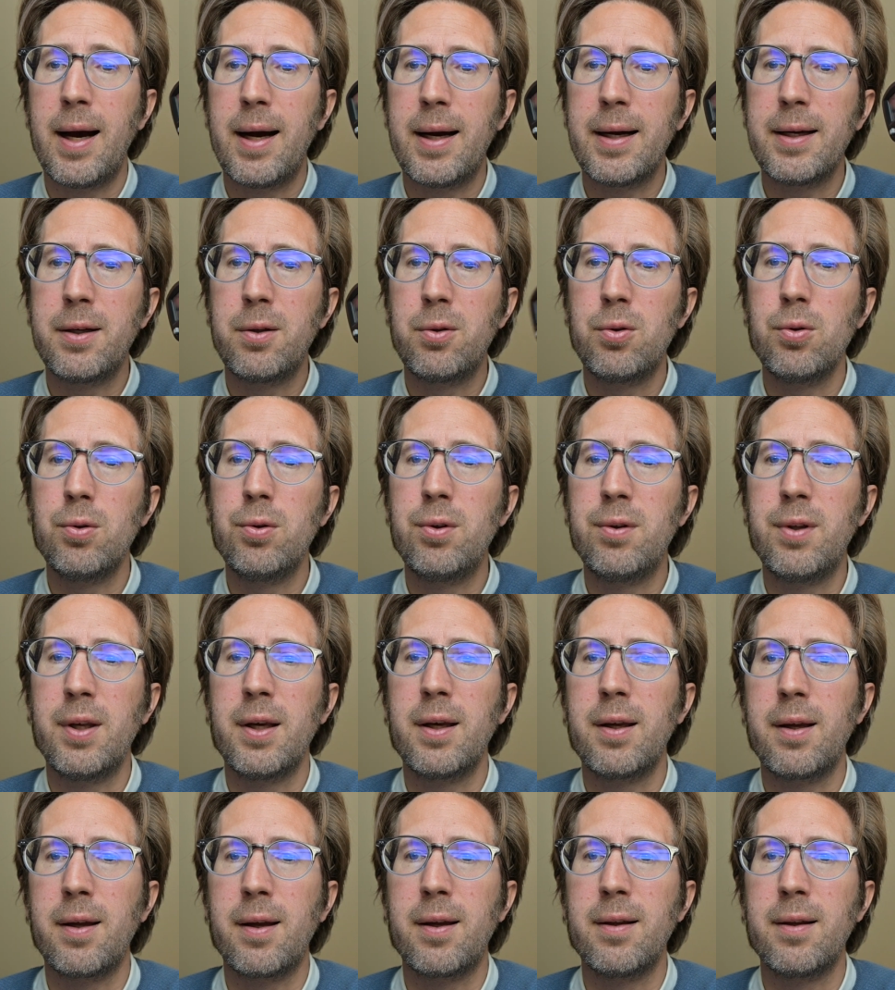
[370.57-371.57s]
I do
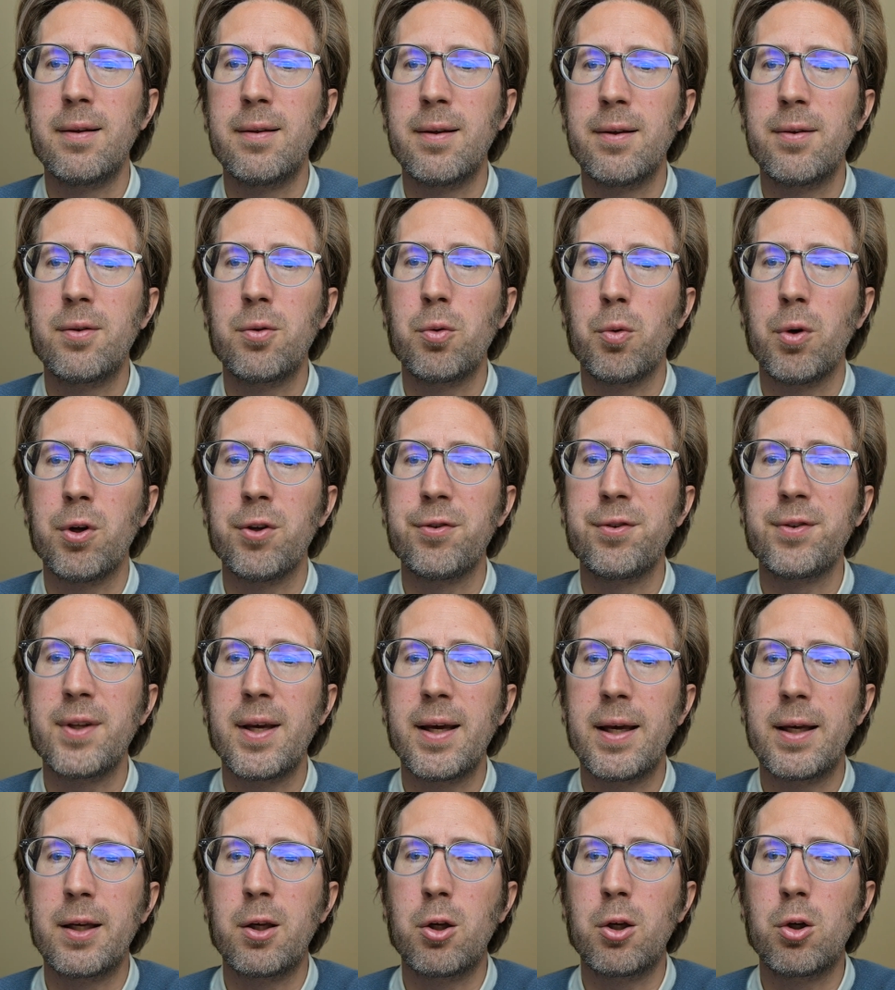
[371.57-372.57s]
think this was
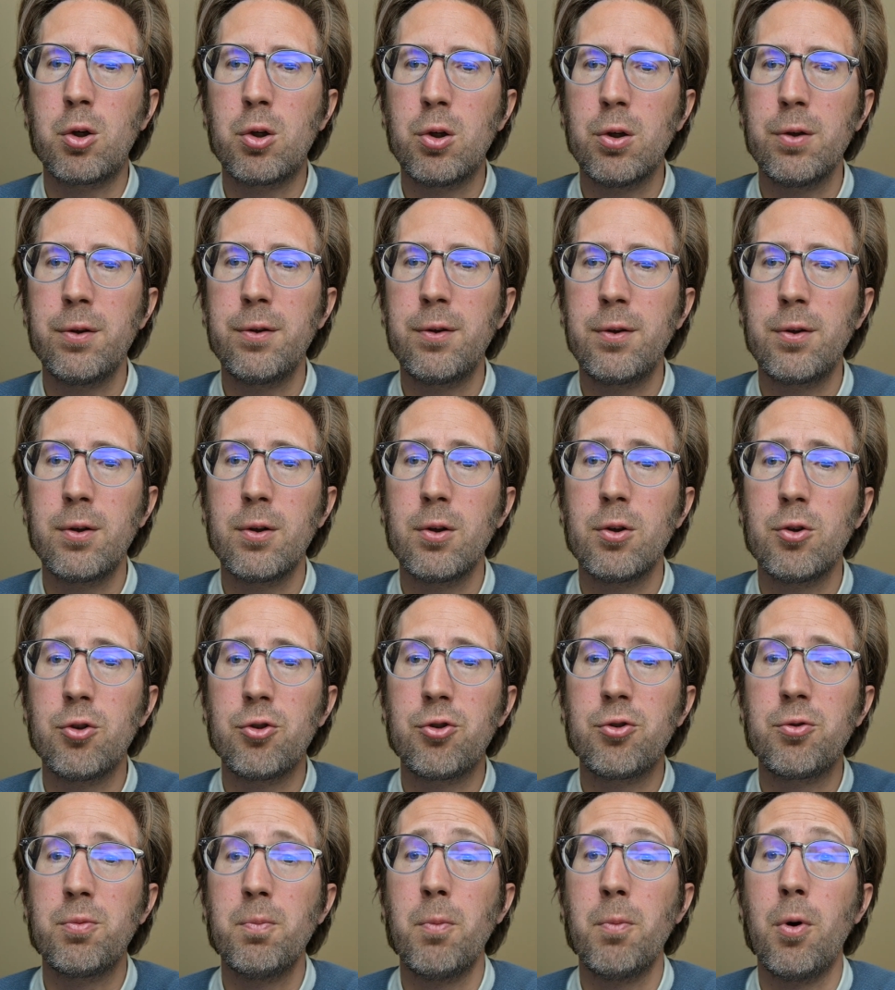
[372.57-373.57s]
a good
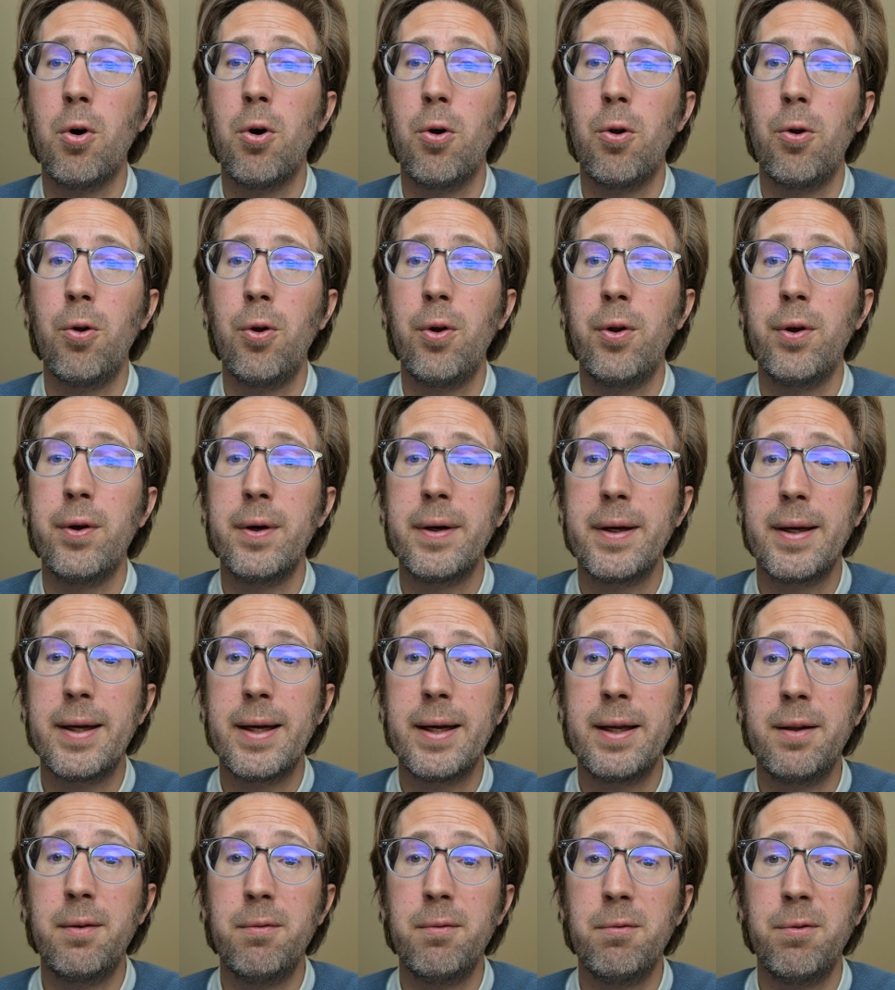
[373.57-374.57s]
small
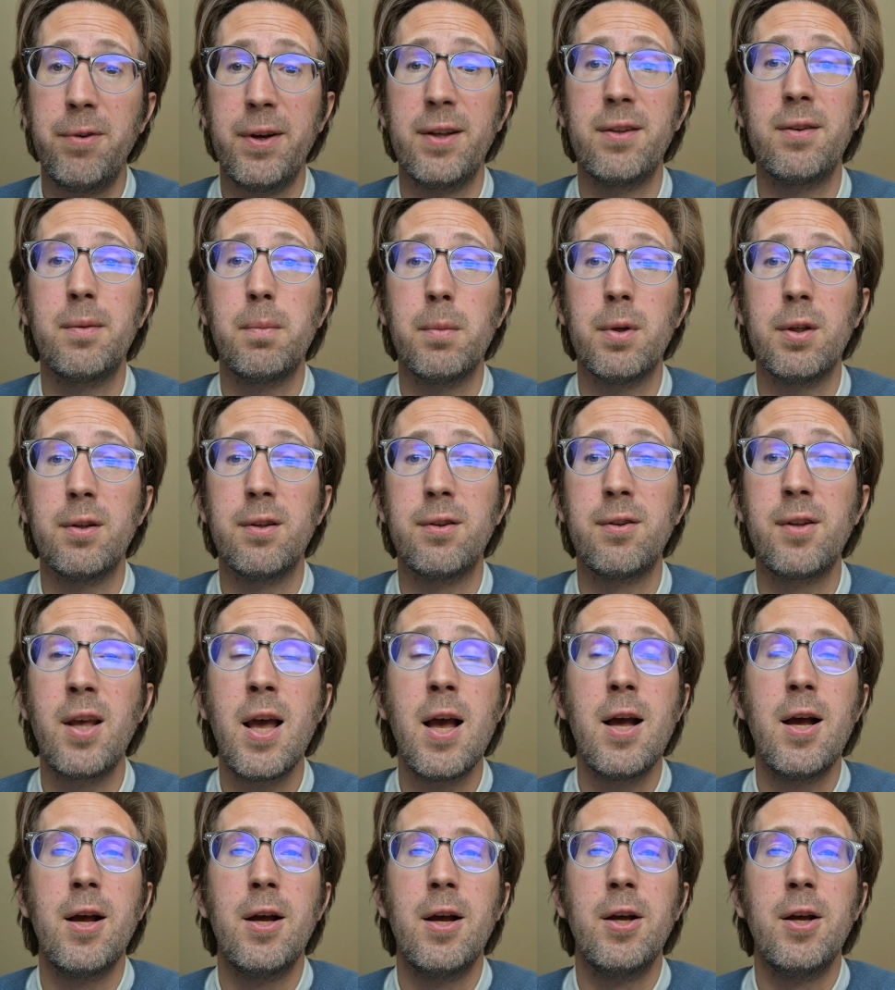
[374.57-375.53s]
investment.